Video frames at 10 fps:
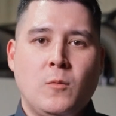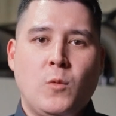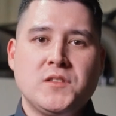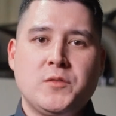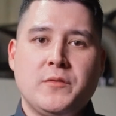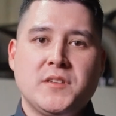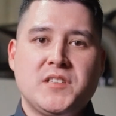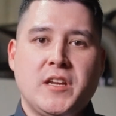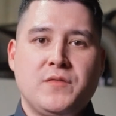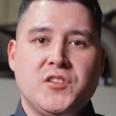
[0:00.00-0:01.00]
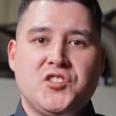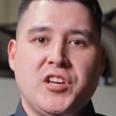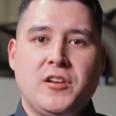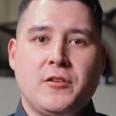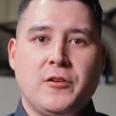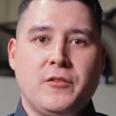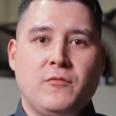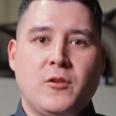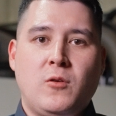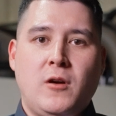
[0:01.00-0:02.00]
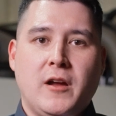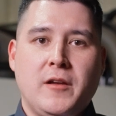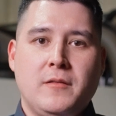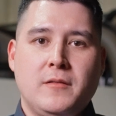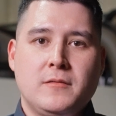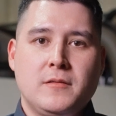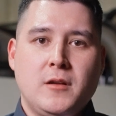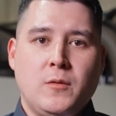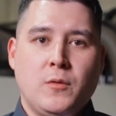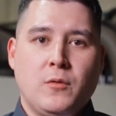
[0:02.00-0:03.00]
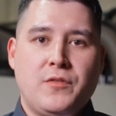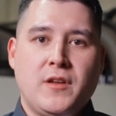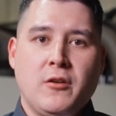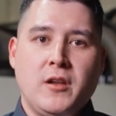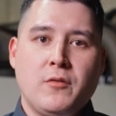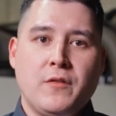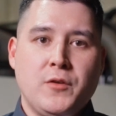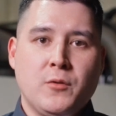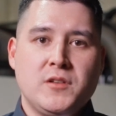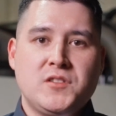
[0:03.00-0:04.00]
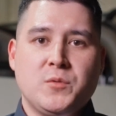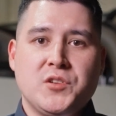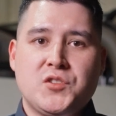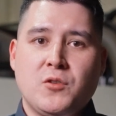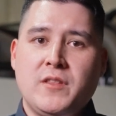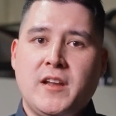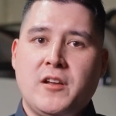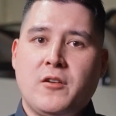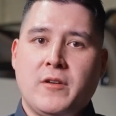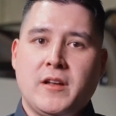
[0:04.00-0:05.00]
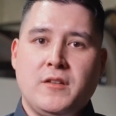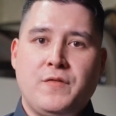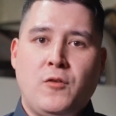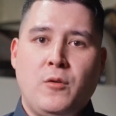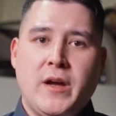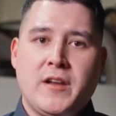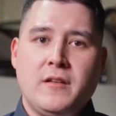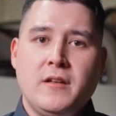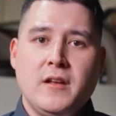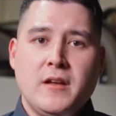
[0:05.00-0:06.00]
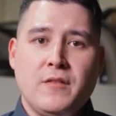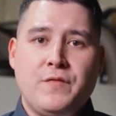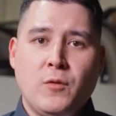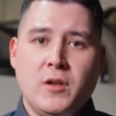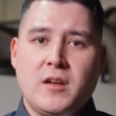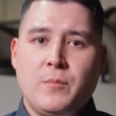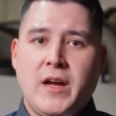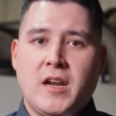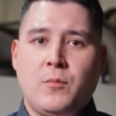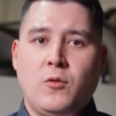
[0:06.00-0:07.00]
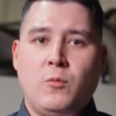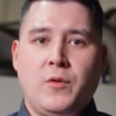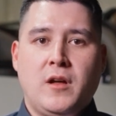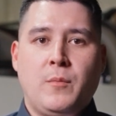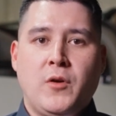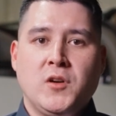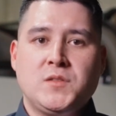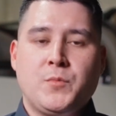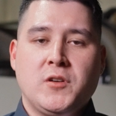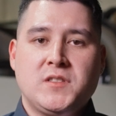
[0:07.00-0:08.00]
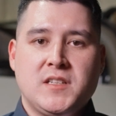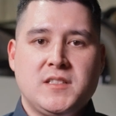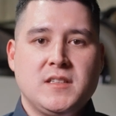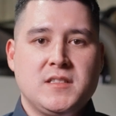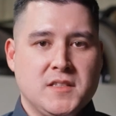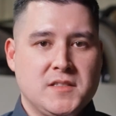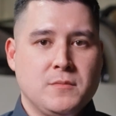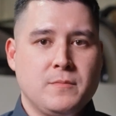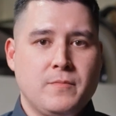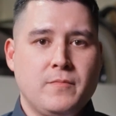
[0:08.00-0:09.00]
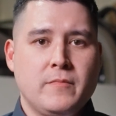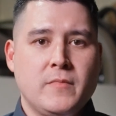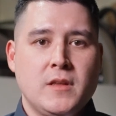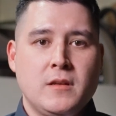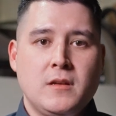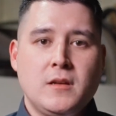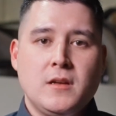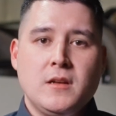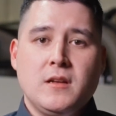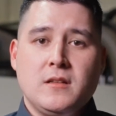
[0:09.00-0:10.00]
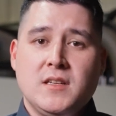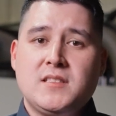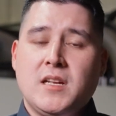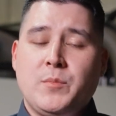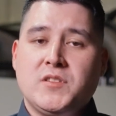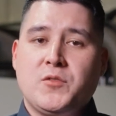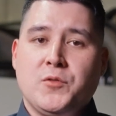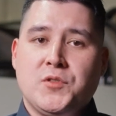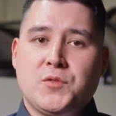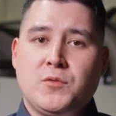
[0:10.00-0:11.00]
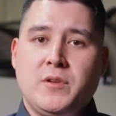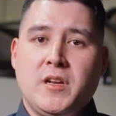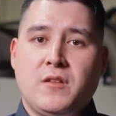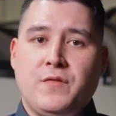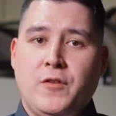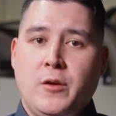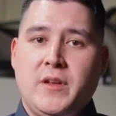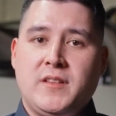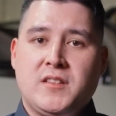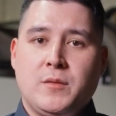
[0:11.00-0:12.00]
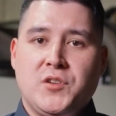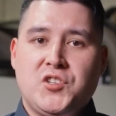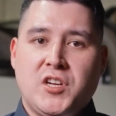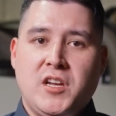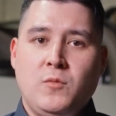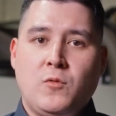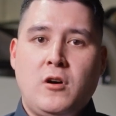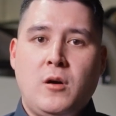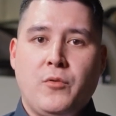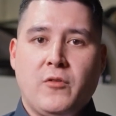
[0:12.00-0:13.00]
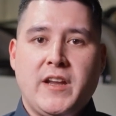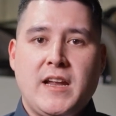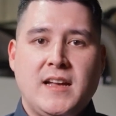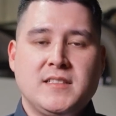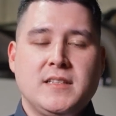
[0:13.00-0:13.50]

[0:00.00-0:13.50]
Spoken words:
Once we receive the G-code required, we will thoroughly review it to ensure that it's correctly formatted and fully compatible with our post-processing system. This step is crucial in confirming that the machine will operate as